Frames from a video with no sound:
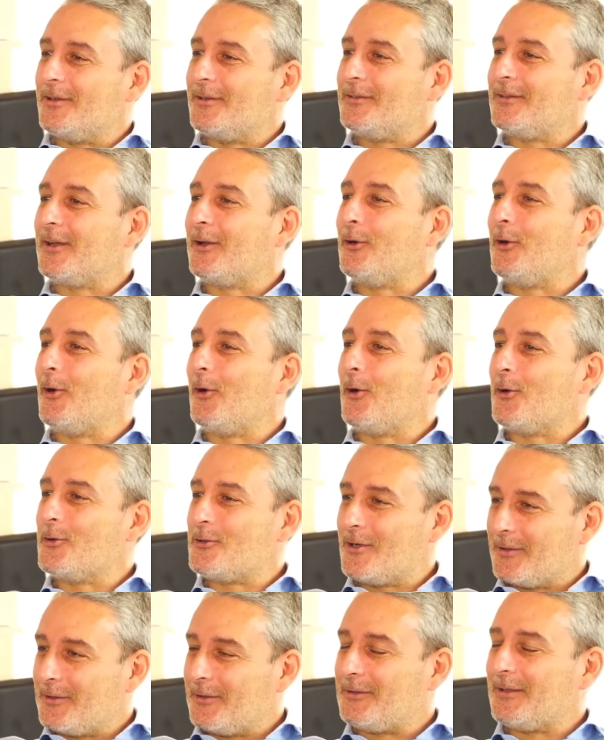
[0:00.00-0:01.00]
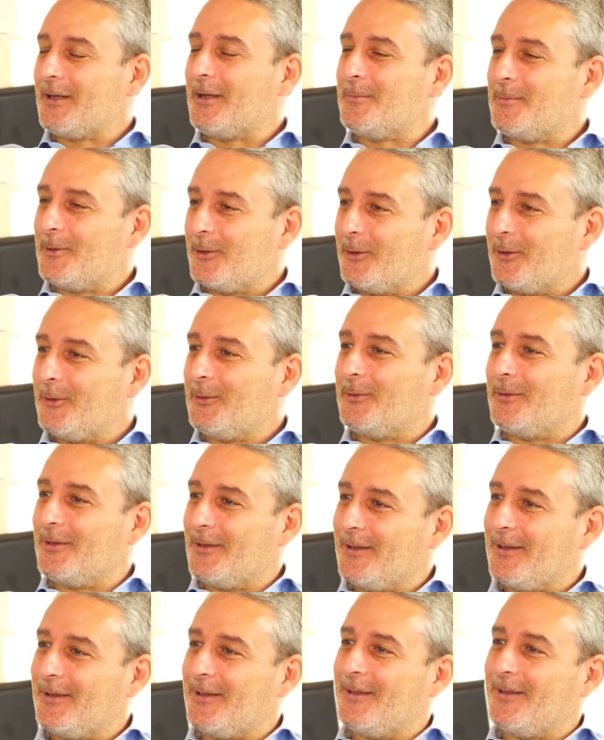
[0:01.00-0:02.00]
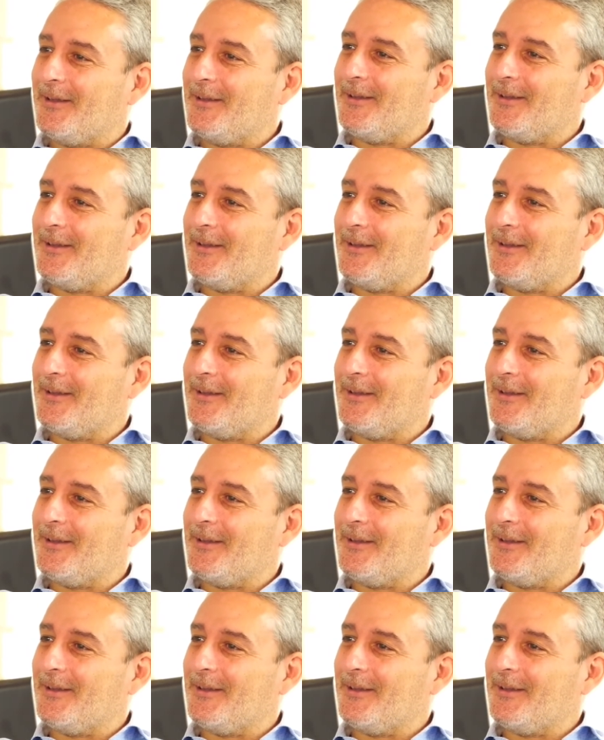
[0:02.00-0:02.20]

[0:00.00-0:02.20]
it. Technology, technology at the time, you know. Yeah, yeah,